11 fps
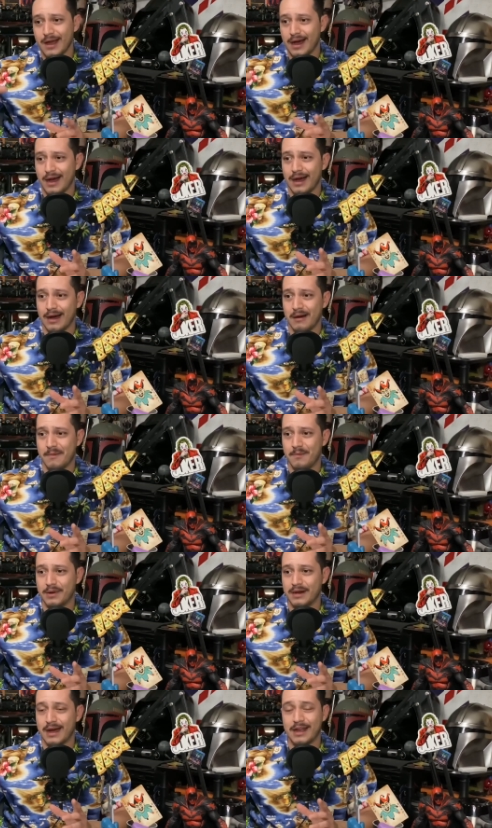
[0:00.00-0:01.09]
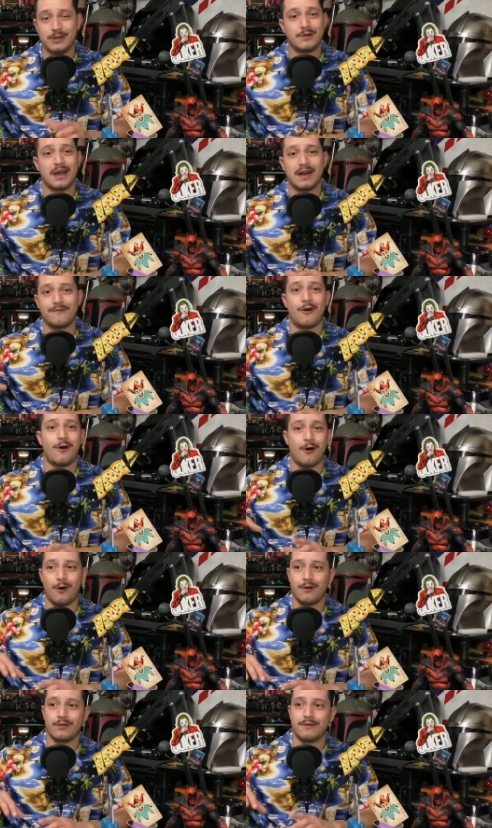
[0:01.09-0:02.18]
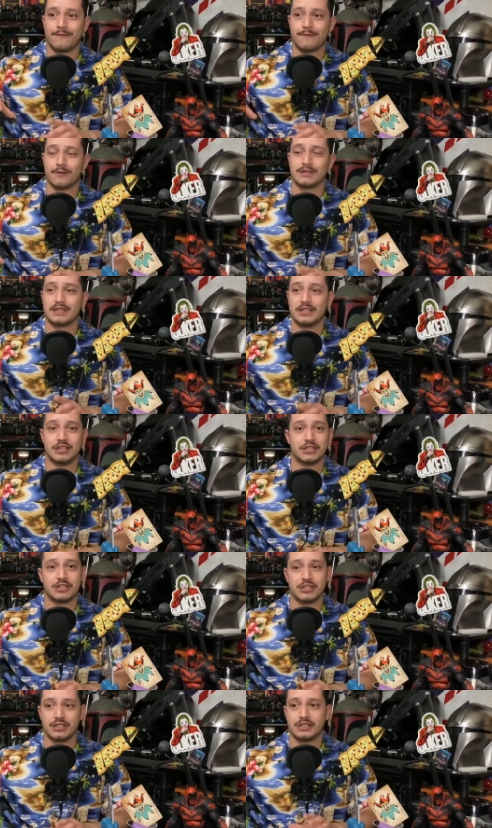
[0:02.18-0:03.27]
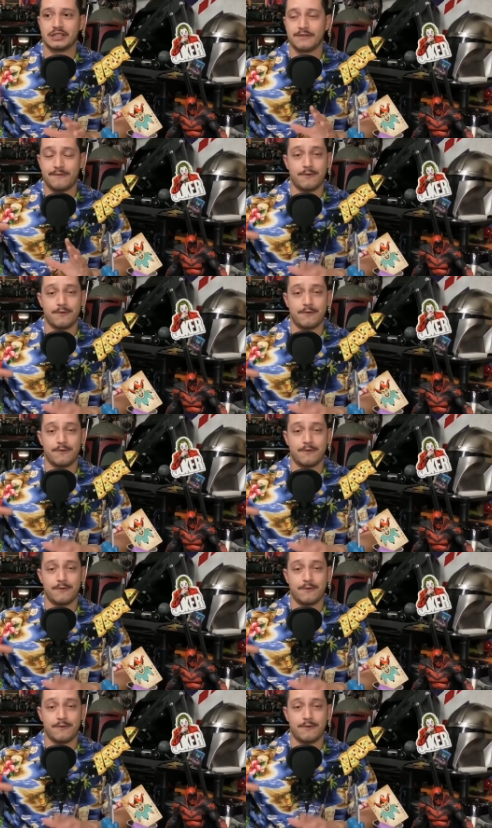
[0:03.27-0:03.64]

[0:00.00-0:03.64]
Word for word: uh, but I do have all the first editions